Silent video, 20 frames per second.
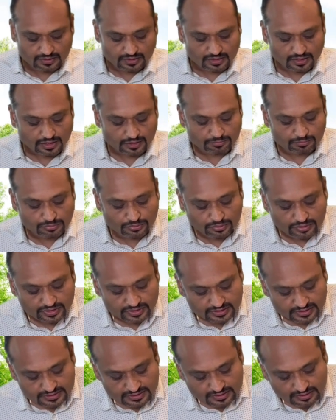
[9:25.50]
I'm pouring
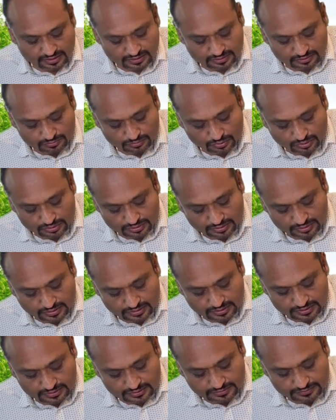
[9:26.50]
this Kangen water in it.